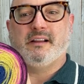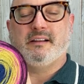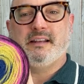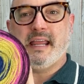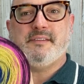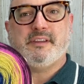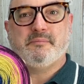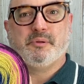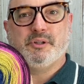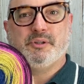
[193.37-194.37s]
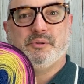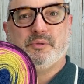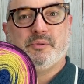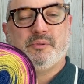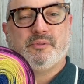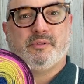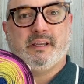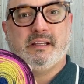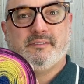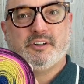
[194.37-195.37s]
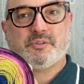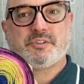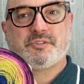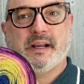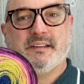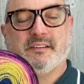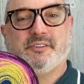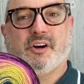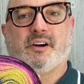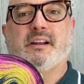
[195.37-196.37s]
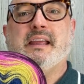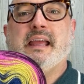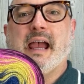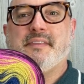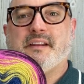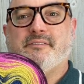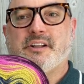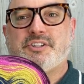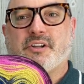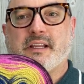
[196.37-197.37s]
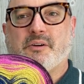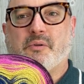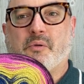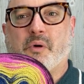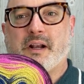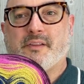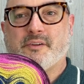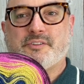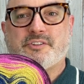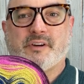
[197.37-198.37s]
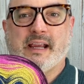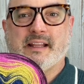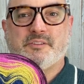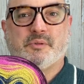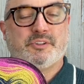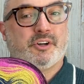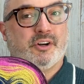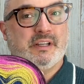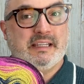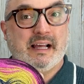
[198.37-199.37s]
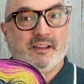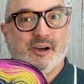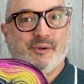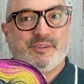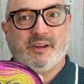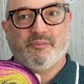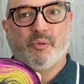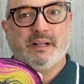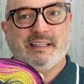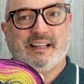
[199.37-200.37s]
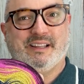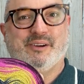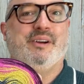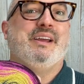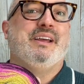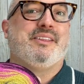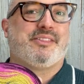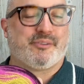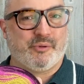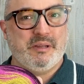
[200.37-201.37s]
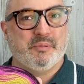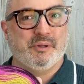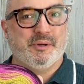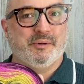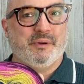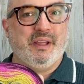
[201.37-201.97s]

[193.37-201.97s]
navy blue individual strands of yarn. And then eventually one of those strands will turn yellow. So I have 1 yellow, 3 blue,